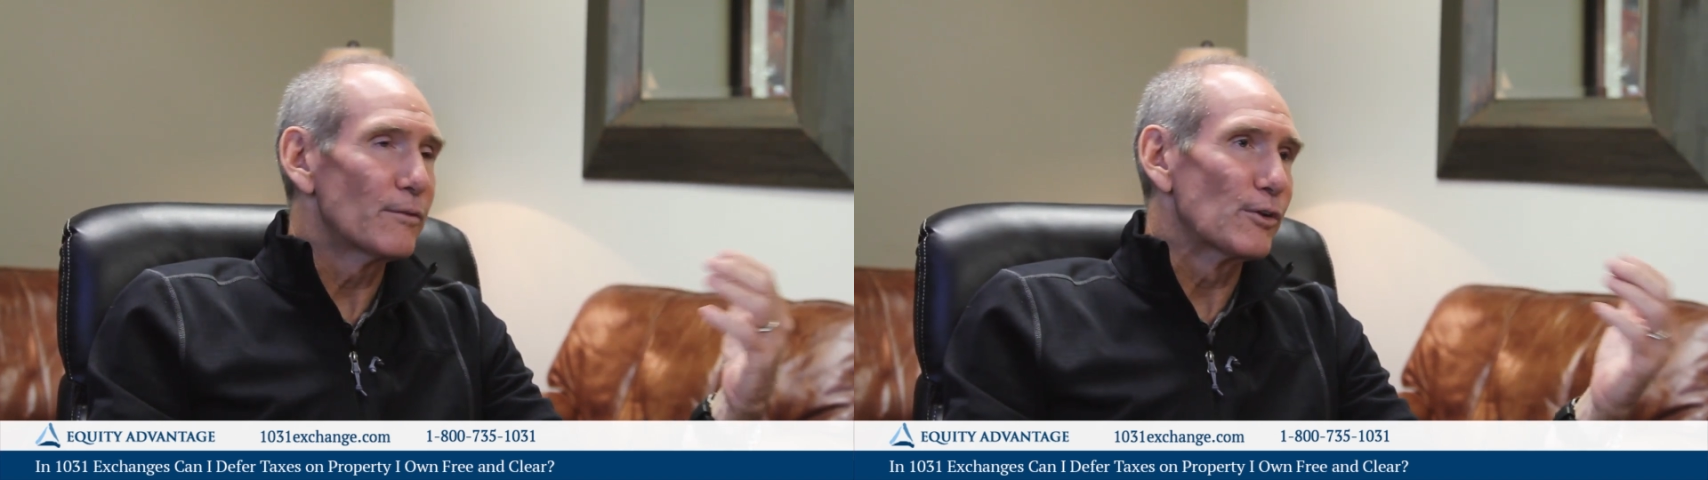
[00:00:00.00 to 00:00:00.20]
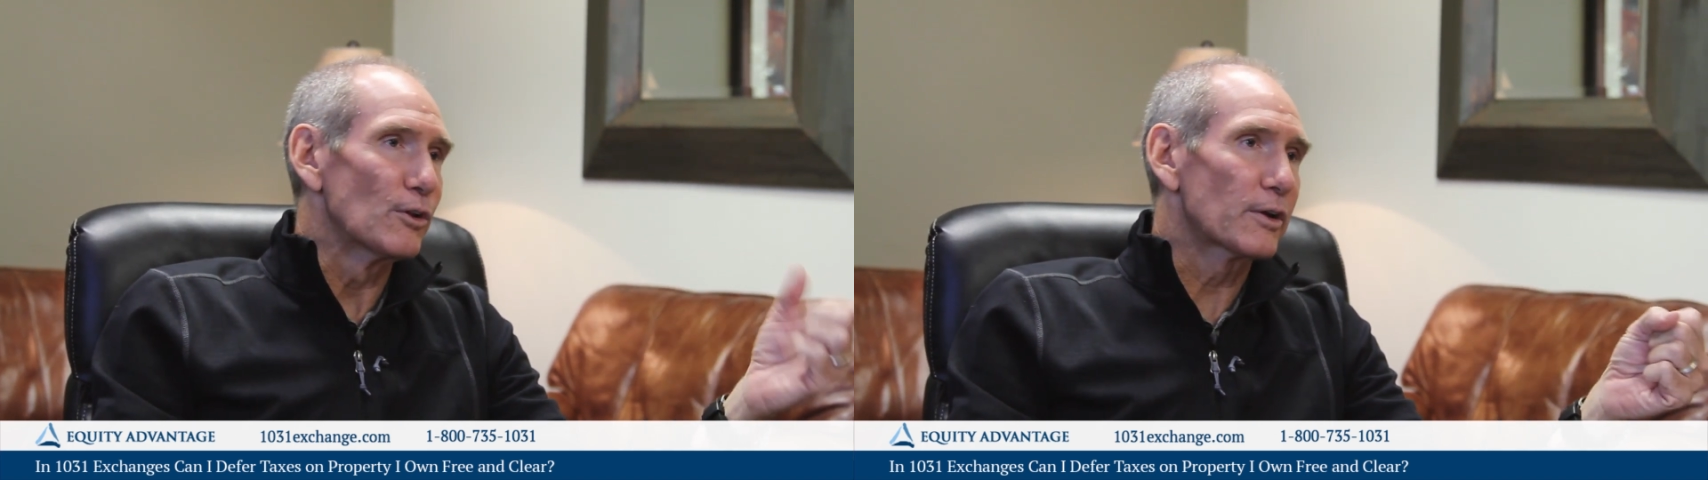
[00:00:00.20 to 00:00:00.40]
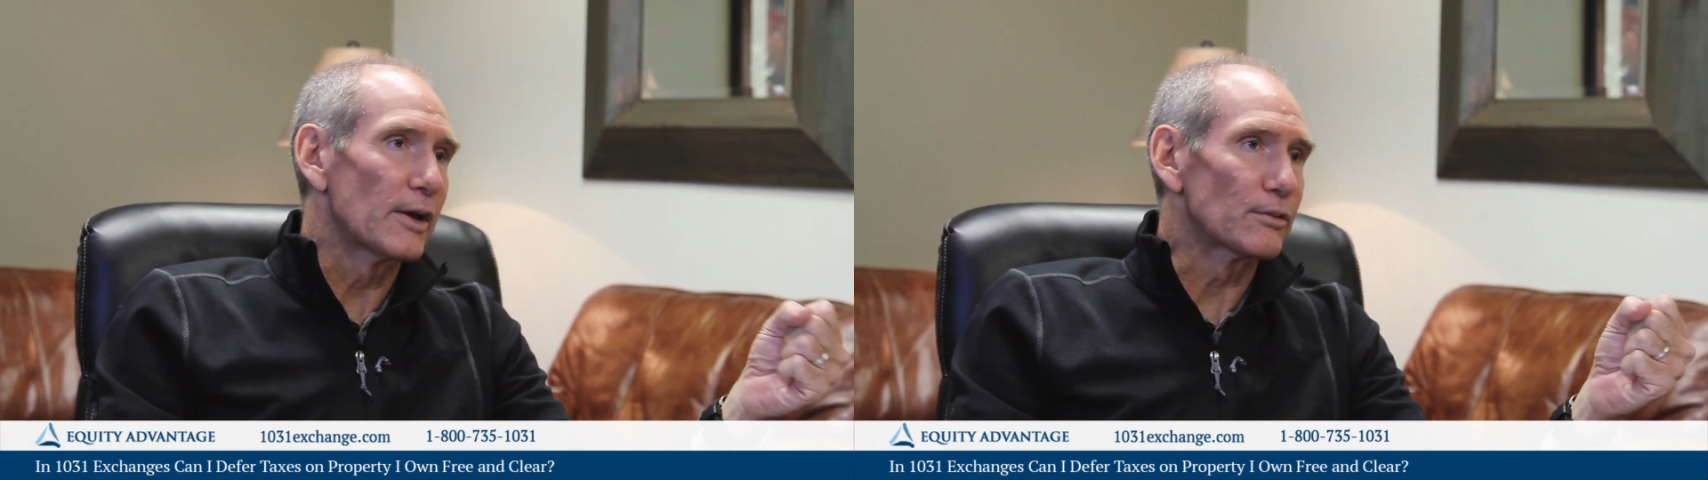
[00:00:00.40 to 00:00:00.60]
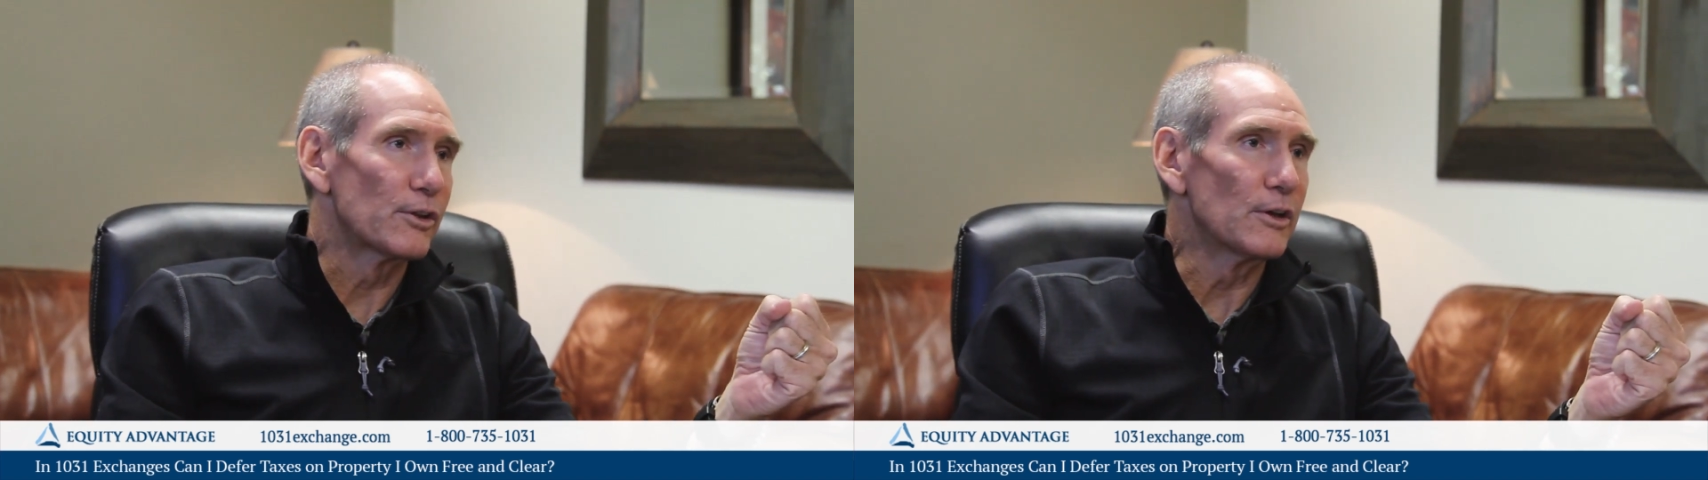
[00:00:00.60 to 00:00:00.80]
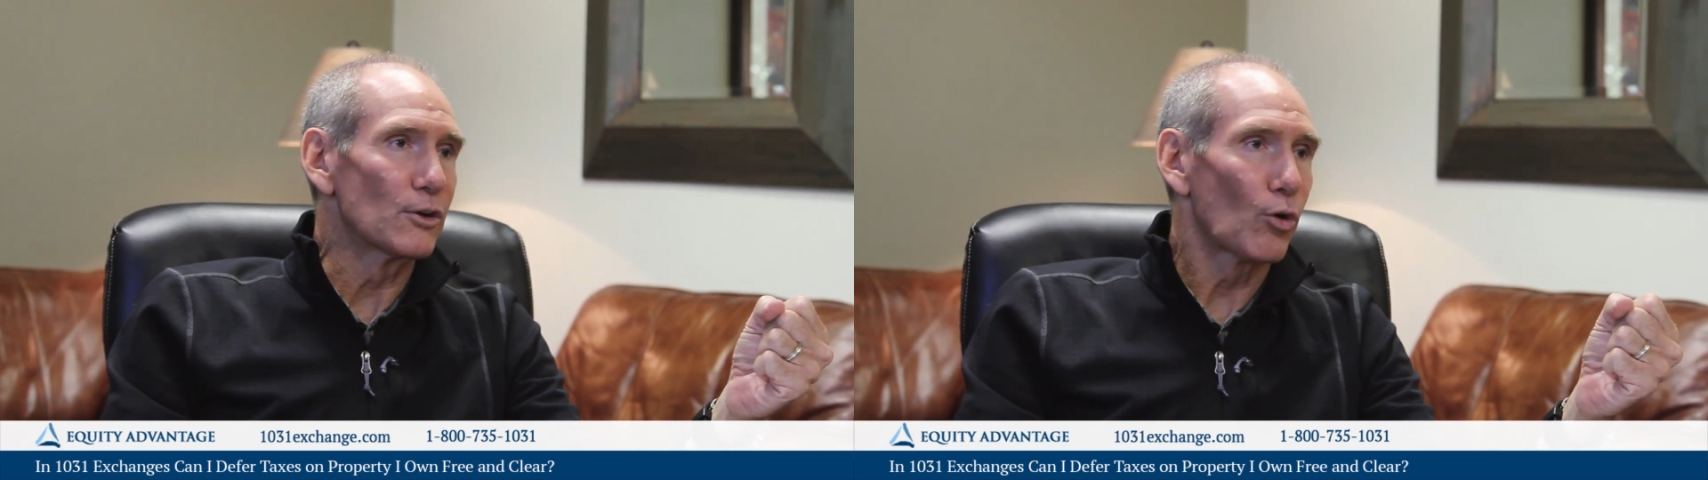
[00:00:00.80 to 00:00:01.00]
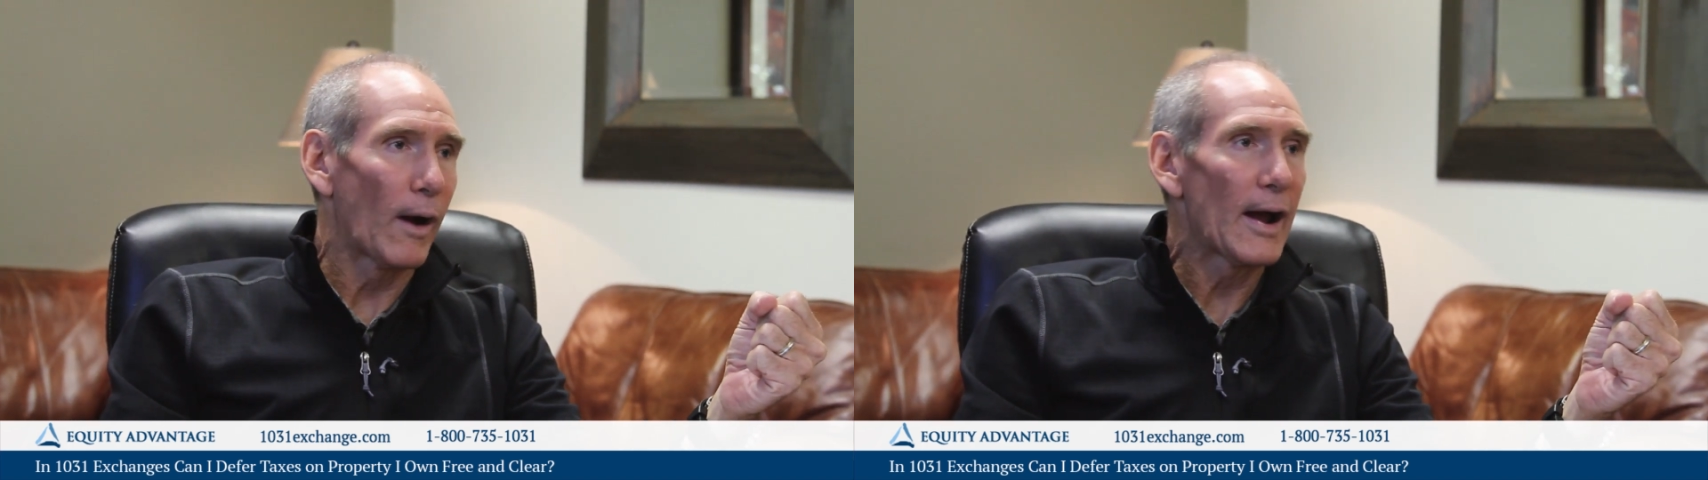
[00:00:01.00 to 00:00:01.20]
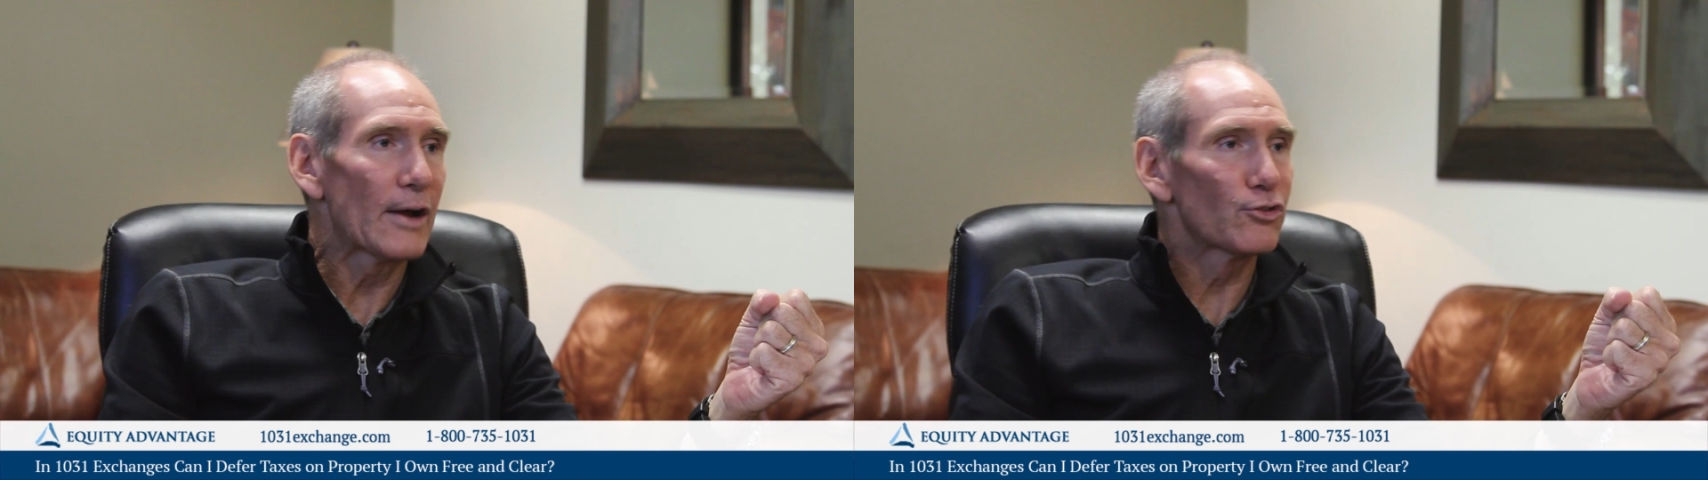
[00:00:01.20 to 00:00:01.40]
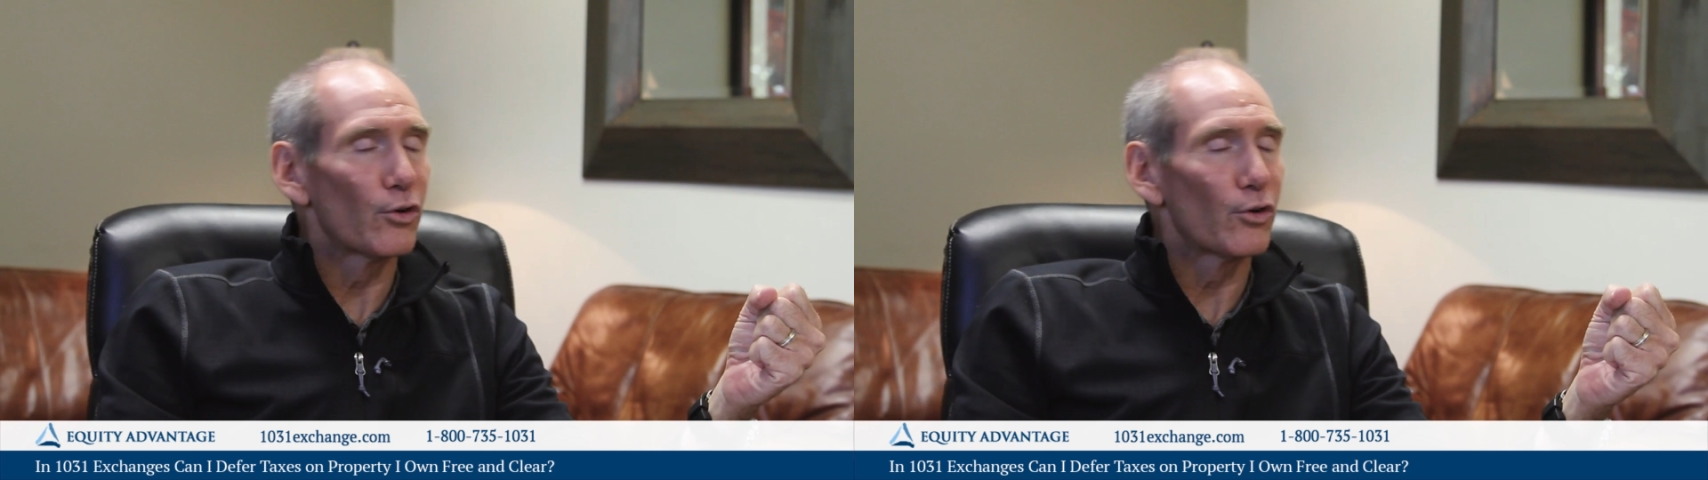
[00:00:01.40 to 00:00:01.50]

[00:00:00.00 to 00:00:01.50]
if you look at the crash,